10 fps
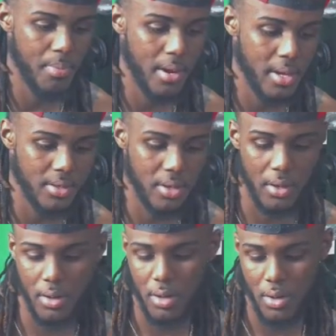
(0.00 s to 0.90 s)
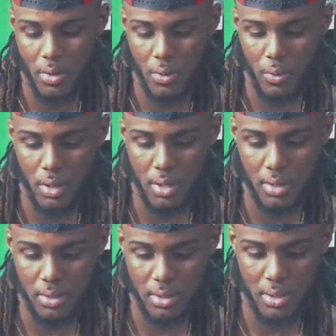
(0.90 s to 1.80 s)
Patrick
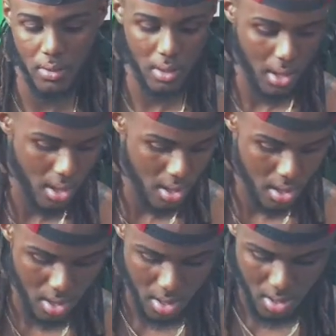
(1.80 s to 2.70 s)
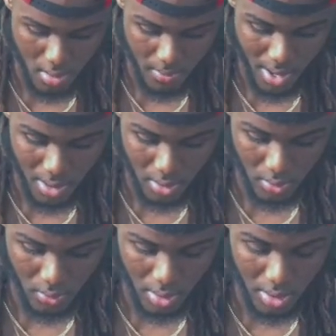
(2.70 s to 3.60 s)
Willis. Okay. Patrick
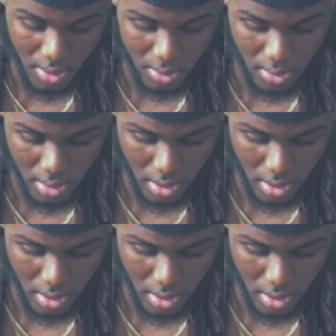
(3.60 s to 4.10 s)
Willis.